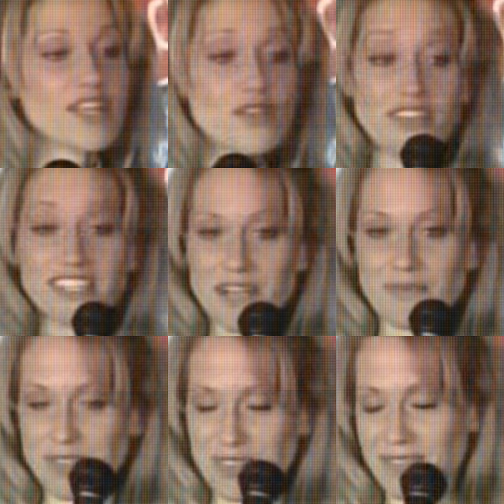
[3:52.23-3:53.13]
And you think
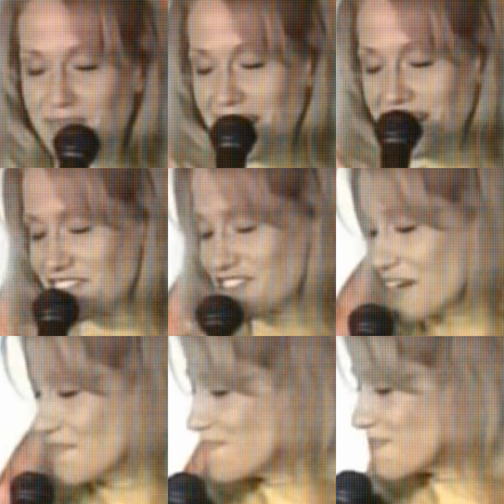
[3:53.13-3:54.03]
blondes are
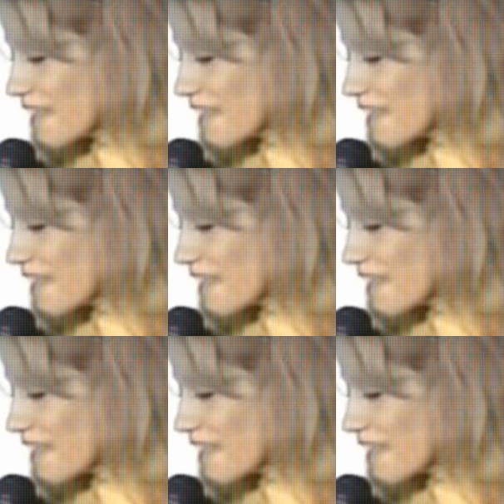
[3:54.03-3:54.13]
dumb.